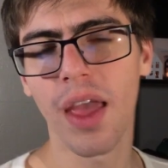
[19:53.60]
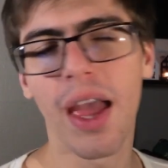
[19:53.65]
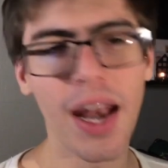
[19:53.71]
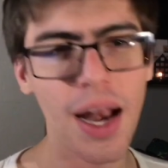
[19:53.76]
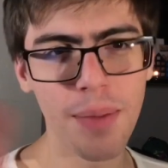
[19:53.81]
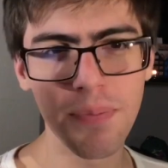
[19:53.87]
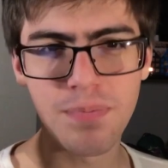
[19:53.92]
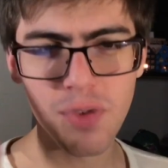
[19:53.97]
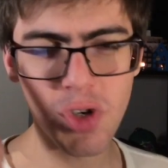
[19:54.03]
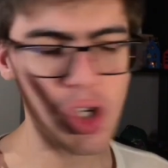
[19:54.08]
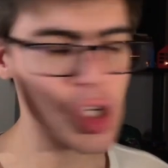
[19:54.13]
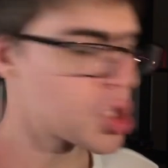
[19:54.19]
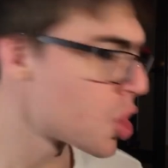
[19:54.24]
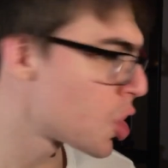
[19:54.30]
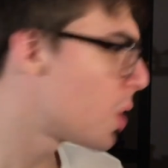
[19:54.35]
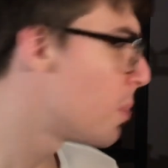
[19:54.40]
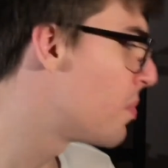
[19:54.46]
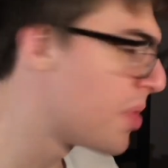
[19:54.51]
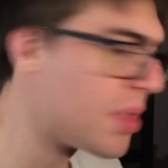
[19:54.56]
and I'm
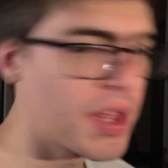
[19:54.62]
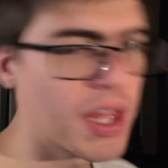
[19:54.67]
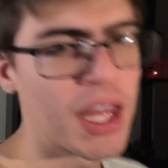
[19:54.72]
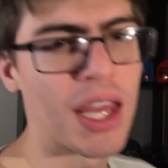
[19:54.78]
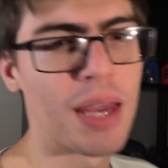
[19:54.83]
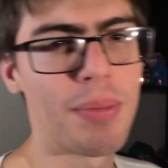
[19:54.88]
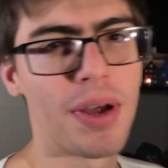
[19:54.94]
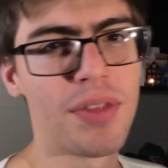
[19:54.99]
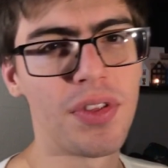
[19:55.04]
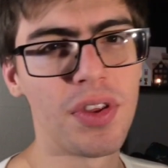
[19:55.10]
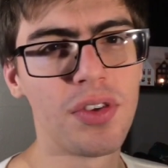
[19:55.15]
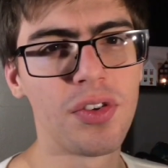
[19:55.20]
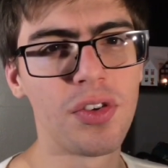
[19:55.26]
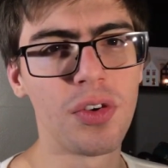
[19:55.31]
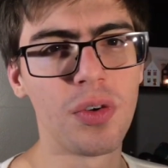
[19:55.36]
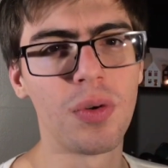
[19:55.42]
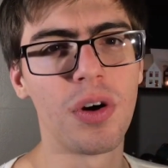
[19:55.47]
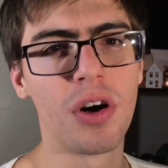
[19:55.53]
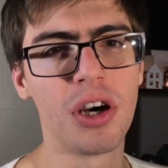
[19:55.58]
sure I'm thinking about this
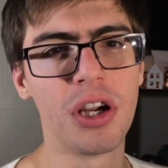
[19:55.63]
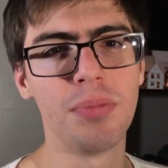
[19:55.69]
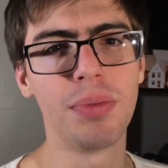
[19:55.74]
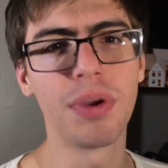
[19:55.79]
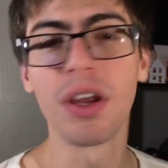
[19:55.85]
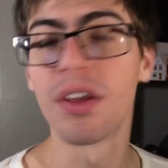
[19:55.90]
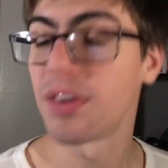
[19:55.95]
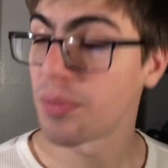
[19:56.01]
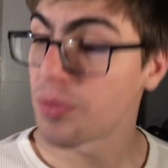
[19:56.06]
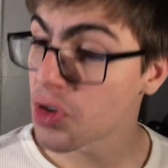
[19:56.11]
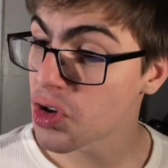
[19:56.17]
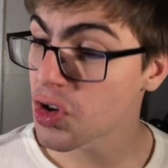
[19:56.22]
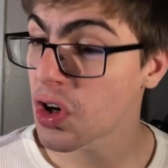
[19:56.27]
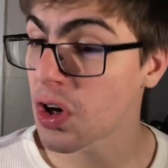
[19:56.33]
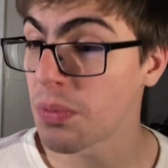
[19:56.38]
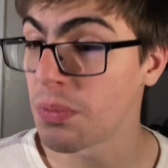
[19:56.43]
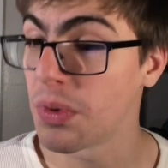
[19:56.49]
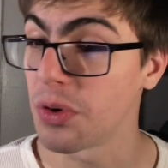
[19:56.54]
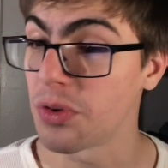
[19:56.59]
too hard, because I'm
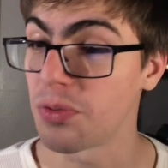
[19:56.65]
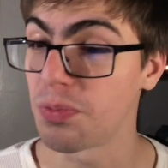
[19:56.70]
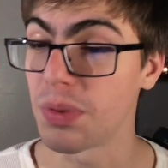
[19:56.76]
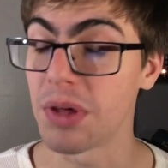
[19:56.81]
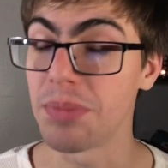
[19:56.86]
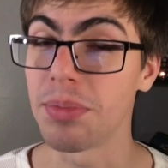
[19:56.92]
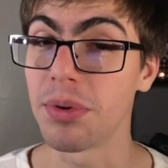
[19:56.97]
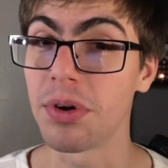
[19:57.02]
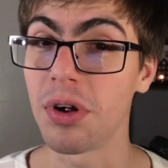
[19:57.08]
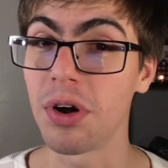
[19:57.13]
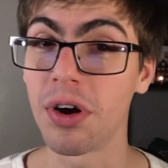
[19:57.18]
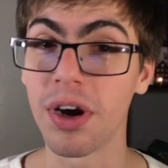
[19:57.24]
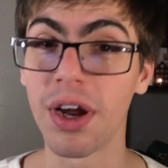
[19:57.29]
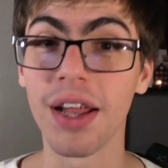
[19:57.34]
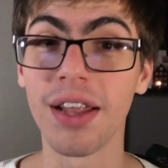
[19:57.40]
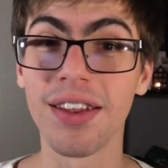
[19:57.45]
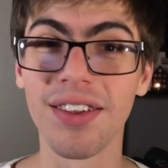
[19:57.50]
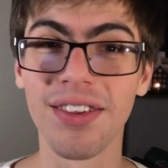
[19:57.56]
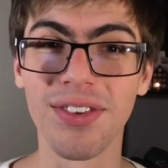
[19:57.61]
sure most people are
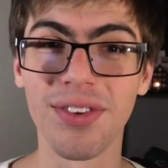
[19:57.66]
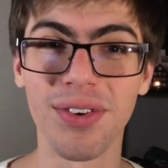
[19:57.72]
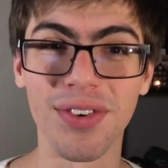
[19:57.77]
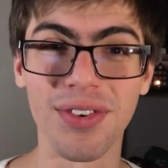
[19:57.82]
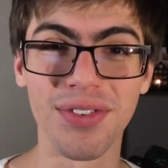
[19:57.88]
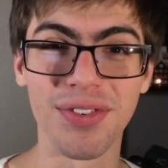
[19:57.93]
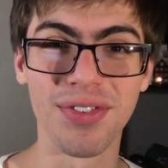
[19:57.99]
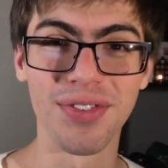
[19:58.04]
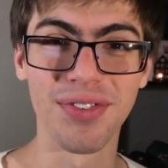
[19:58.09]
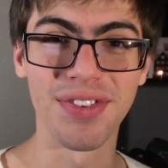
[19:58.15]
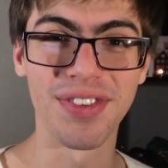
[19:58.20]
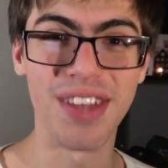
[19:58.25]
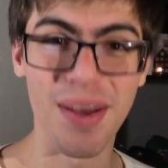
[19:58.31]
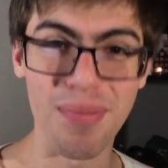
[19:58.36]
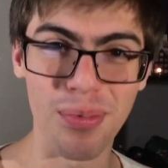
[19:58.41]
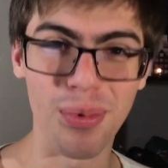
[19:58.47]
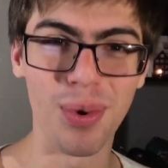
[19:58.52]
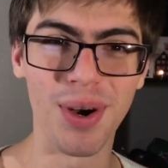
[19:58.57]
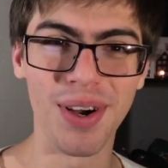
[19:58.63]
at sort of
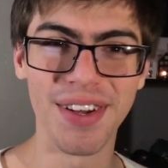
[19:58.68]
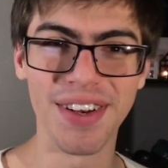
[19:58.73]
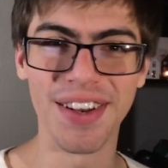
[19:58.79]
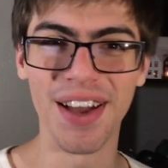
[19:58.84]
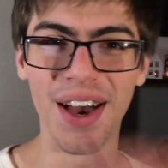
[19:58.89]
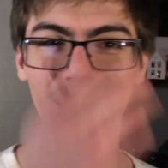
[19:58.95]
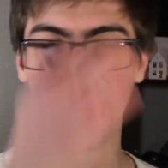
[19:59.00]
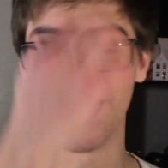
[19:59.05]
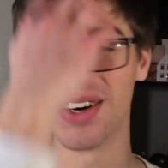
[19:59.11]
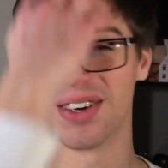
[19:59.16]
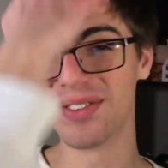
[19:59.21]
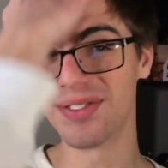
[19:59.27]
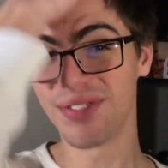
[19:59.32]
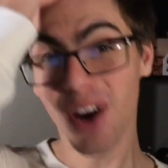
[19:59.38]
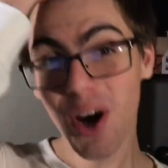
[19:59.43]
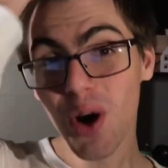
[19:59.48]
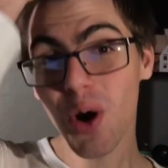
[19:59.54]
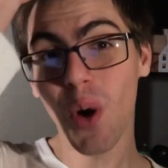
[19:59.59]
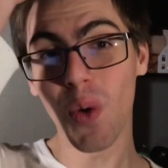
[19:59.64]
step one of,
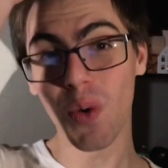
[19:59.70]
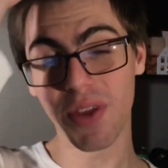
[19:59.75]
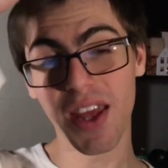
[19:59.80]
oh